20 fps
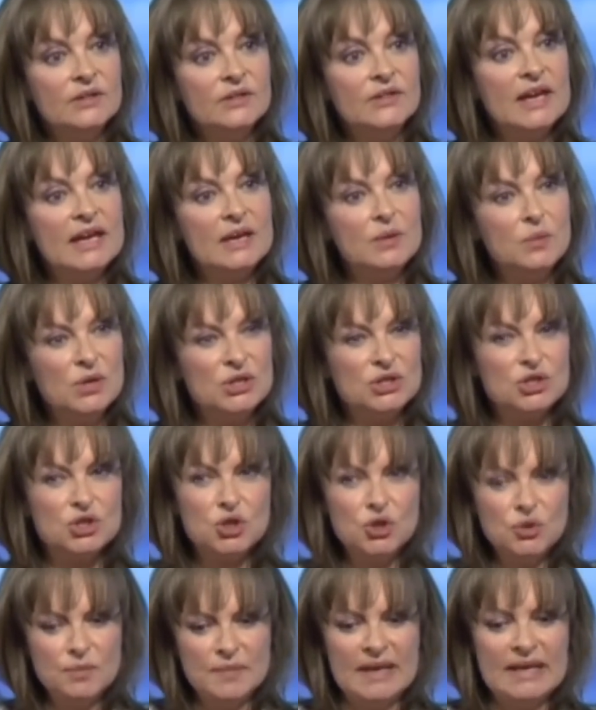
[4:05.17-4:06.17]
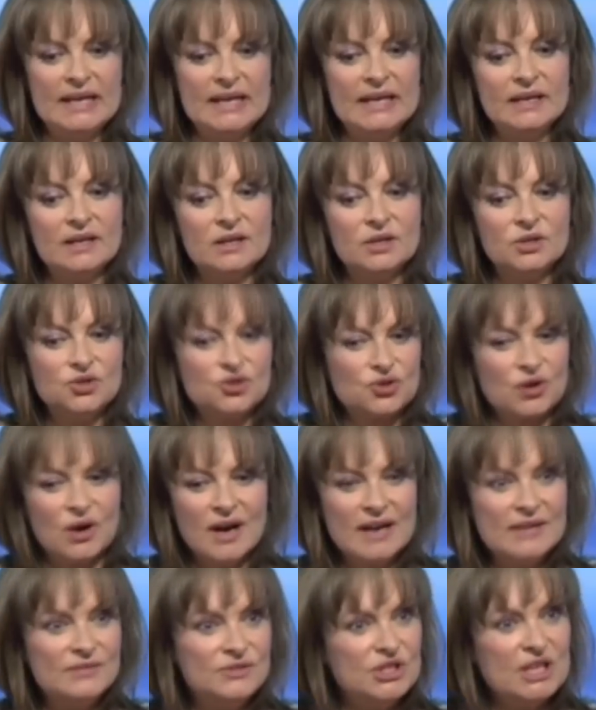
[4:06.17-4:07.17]
they were too many
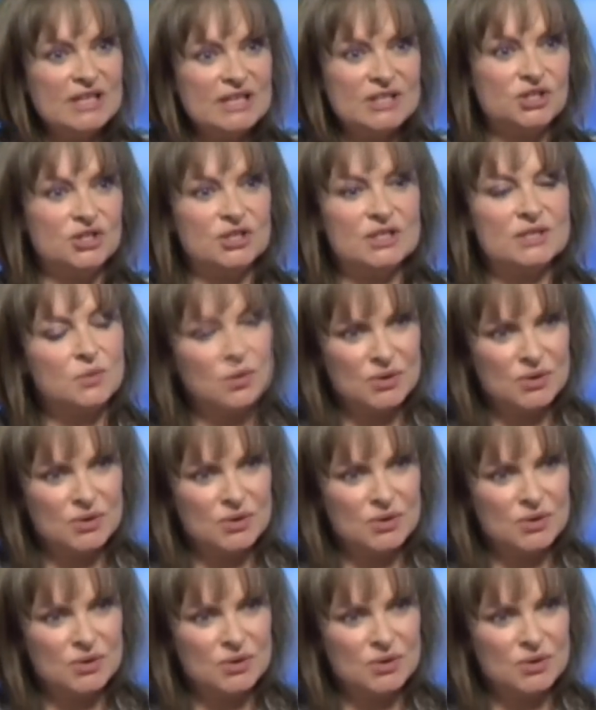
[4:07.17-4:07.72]
contrived gestures.